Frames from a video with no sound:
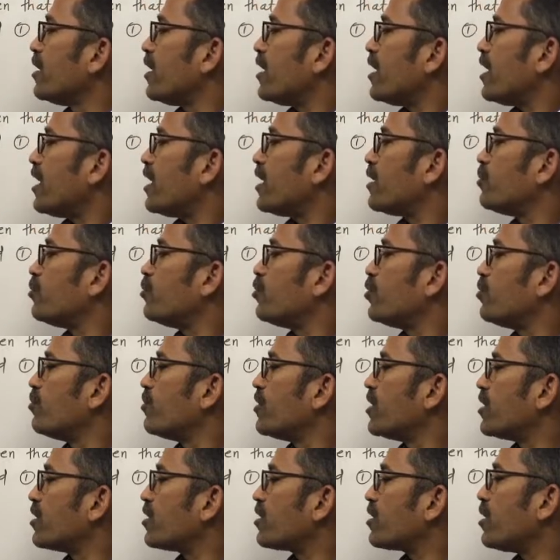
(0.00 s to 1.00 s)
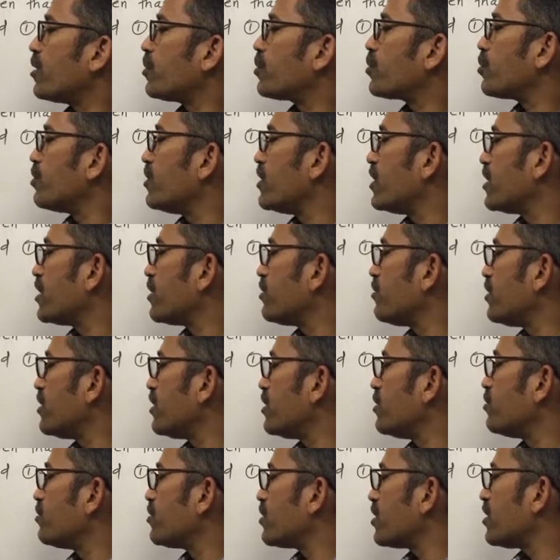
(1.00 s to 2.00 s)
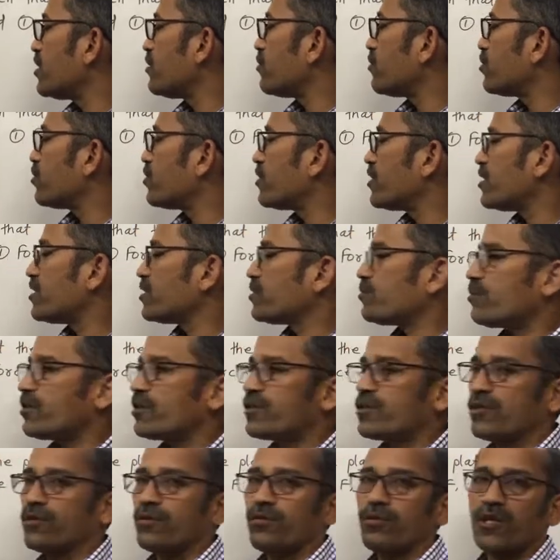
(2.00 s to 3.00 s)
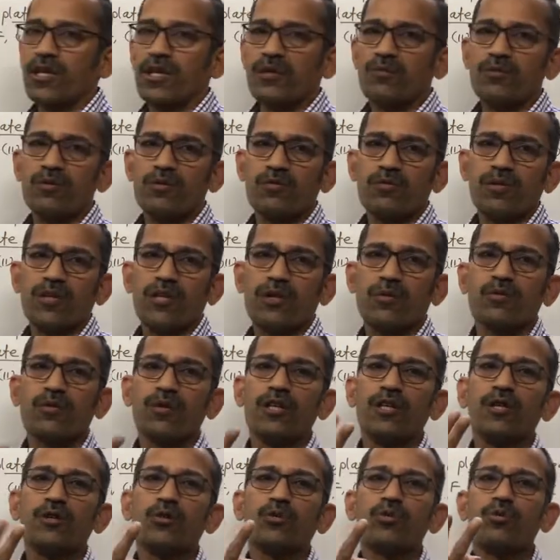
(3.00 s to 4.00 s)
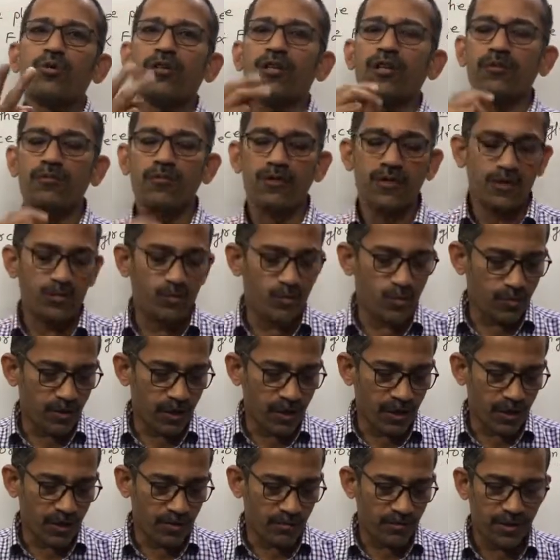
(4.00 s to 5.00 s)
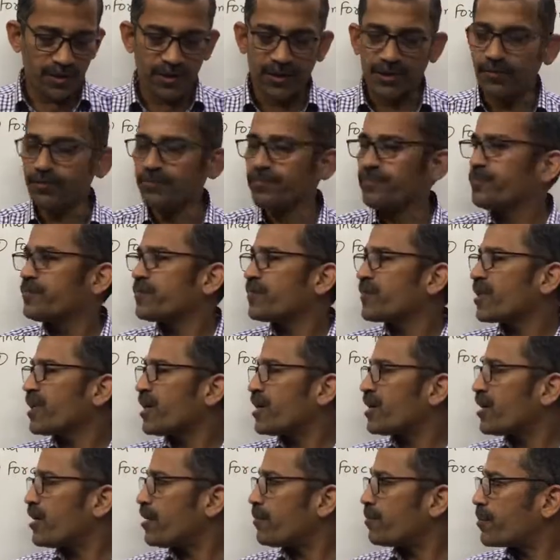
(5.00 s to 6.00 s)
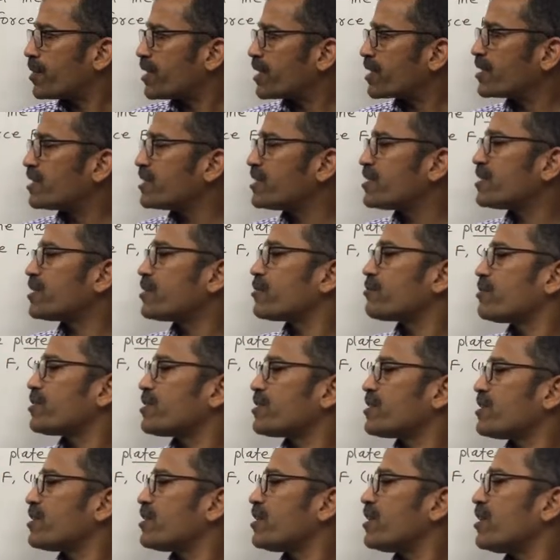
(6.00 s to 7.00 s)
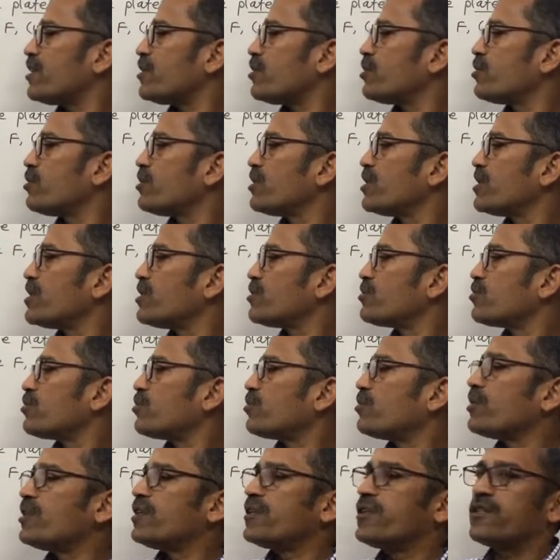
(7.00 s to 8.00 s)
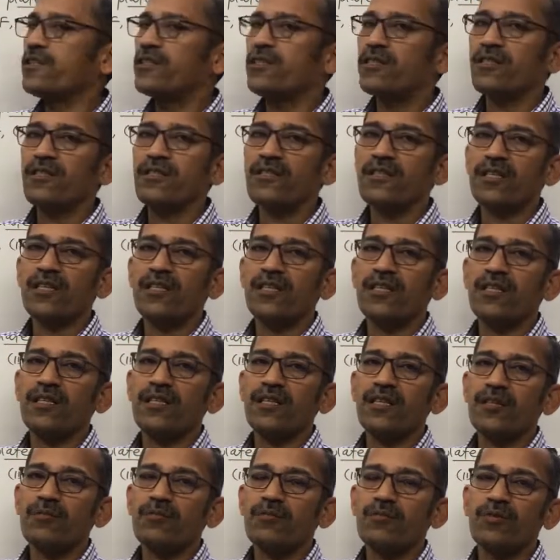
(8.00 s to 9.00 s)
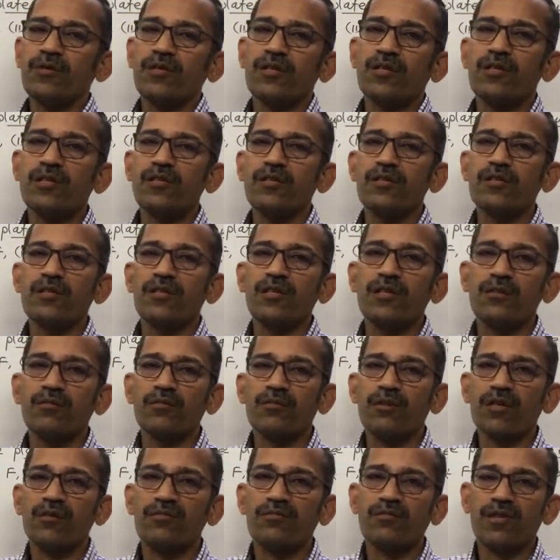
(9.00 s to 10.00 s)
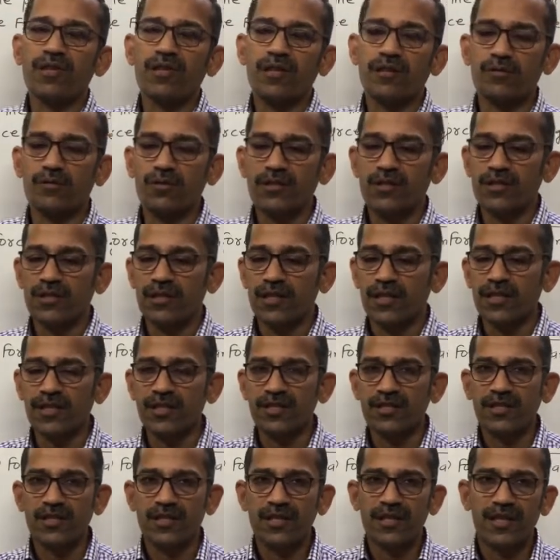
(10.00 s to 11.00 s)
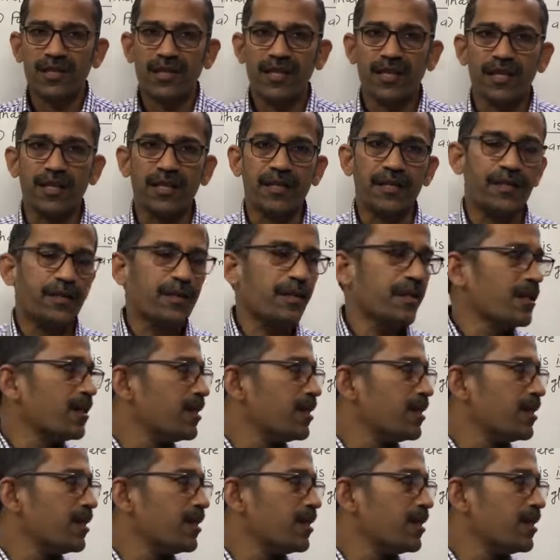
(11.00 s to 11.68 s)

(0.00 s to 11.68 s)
And moment of 21 Newton about D is what? 0. That means we will get only two terms in moment equation. And applying this equation, unknown is only distance AD, therefore easily you can find out distance AD.